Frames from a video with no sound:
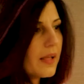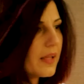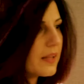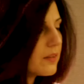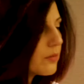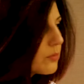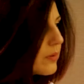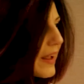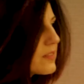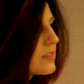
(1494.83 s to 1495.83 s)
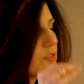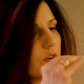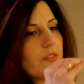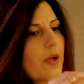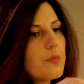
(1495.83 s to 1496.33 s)
it raises
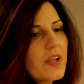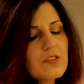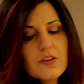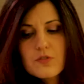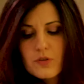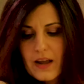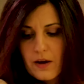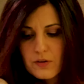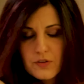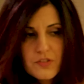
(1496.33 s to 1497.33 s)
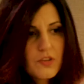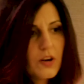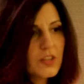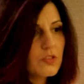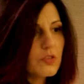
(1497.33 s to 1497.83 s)
your vibration. So now you're
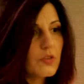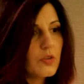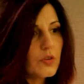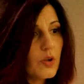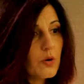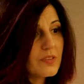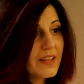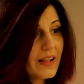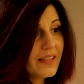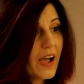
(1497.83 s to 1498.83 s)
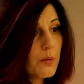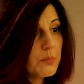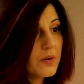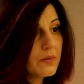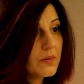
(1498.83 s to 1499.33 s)
starting to close that gap.